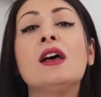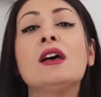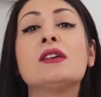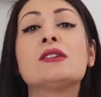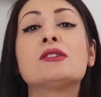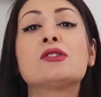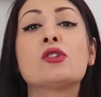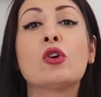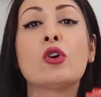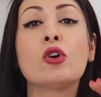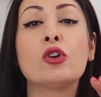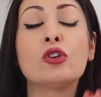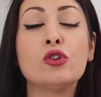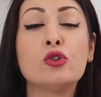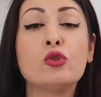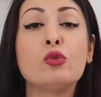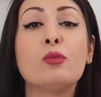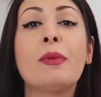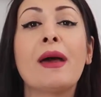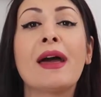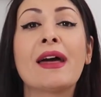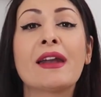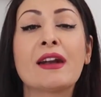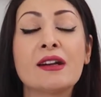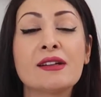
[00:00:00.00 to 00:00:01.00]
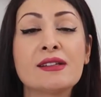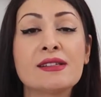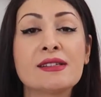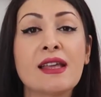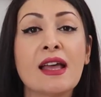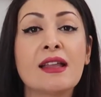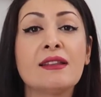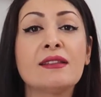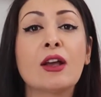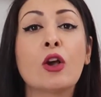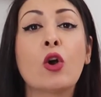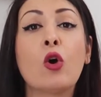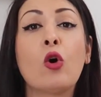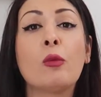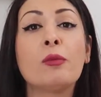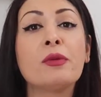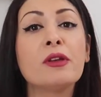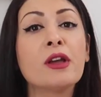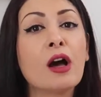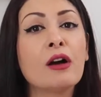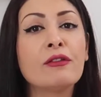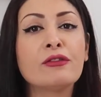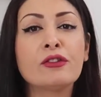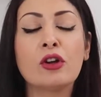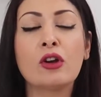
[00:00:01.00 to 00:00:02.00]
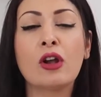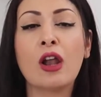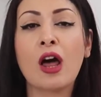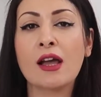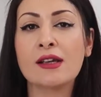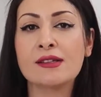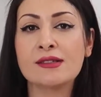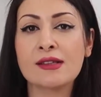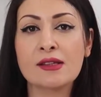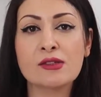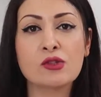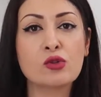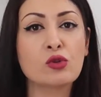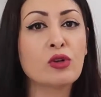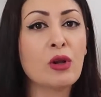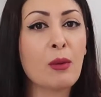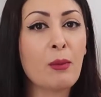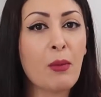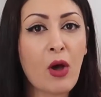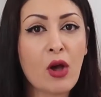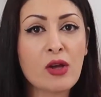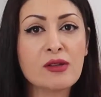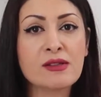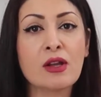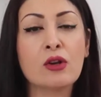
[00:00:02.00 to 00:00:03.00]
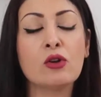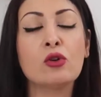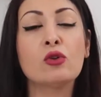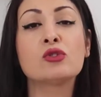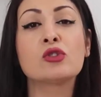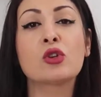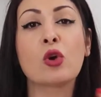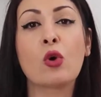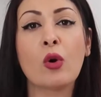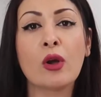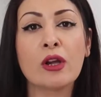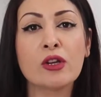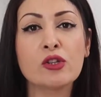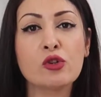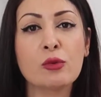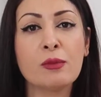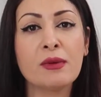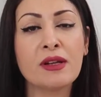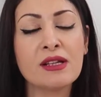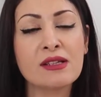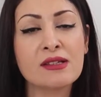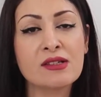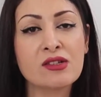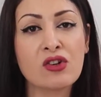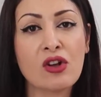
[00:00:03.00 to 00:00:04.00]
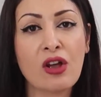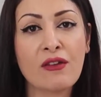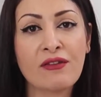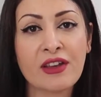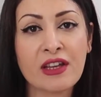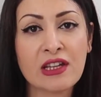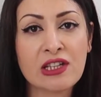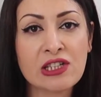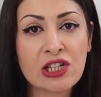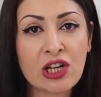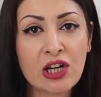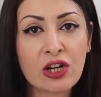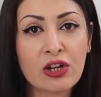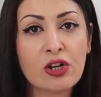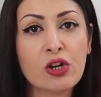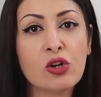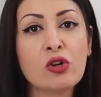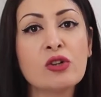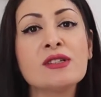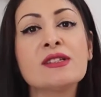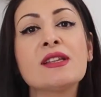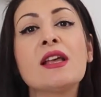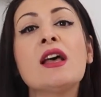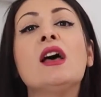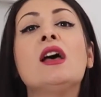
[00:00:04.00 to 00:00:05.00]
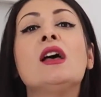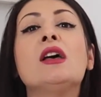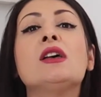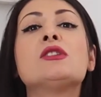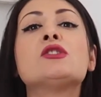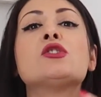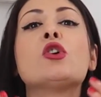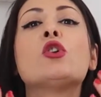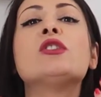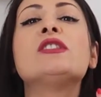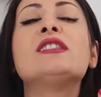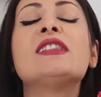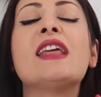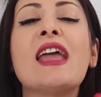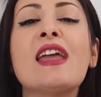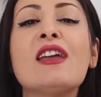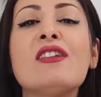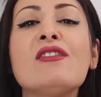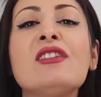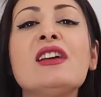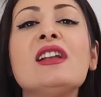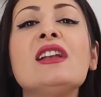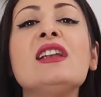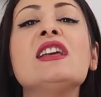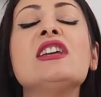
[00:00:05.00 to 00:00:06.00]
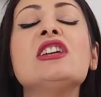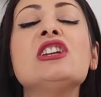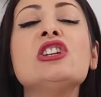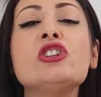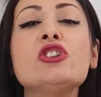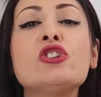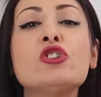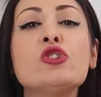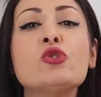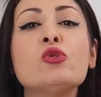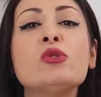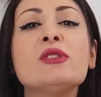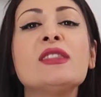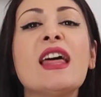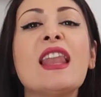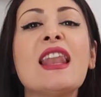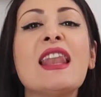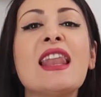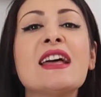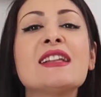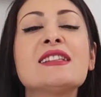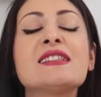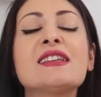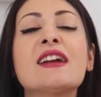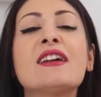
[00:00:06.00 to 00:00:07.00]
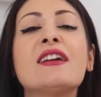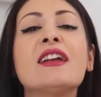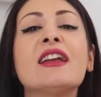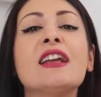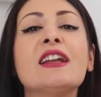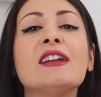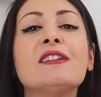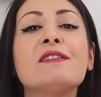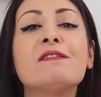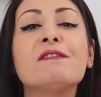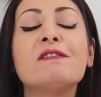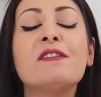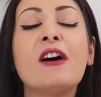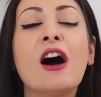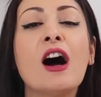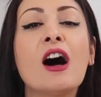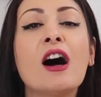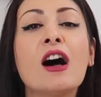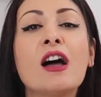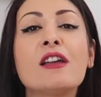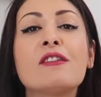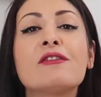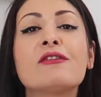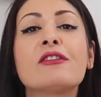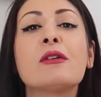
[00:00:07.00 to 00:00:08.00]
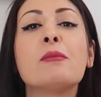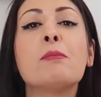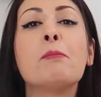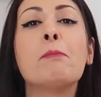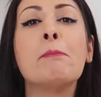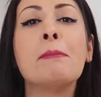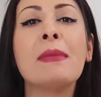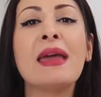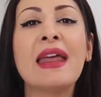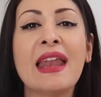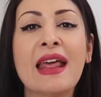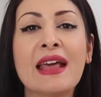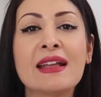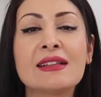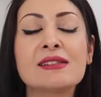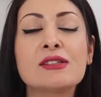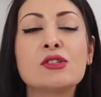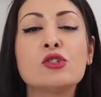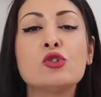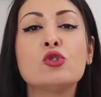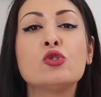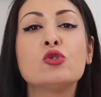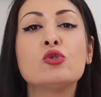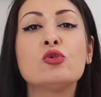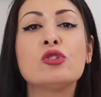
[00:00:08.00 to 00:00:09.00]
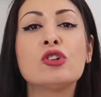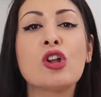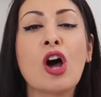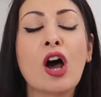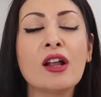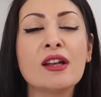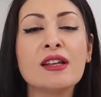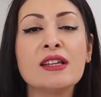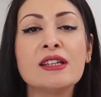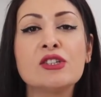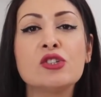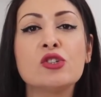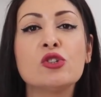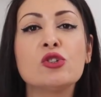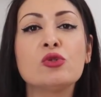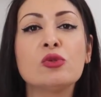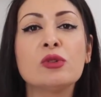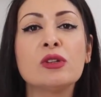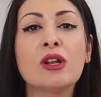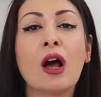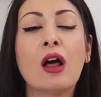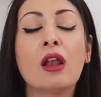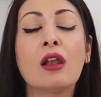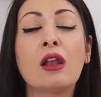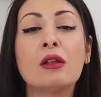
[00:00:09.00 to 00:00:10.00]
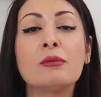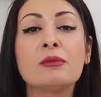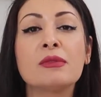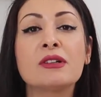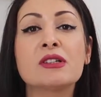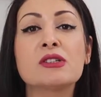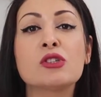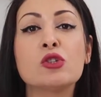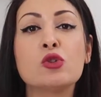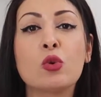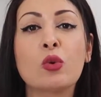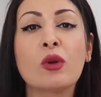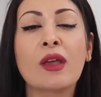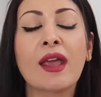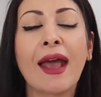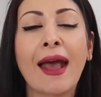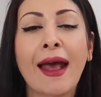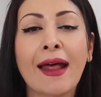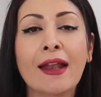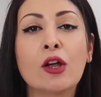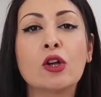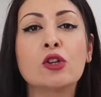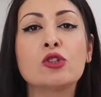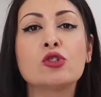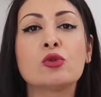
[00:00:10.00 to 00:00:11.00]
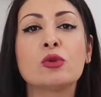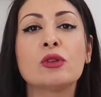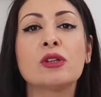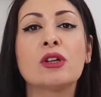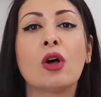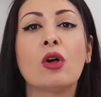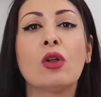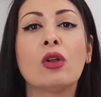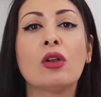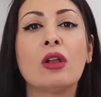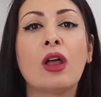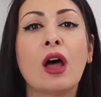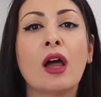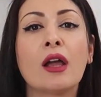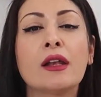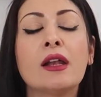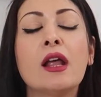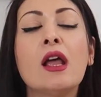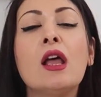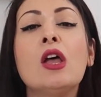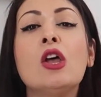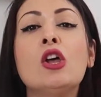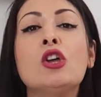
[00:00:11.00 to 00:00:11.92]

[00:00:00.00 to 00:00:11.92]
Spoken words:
So you better send a copy of your license to the person who's going to Ministry of Interiors. So they will issue the letter in 5 minutes. You do not need to do it online because you cannot do it online.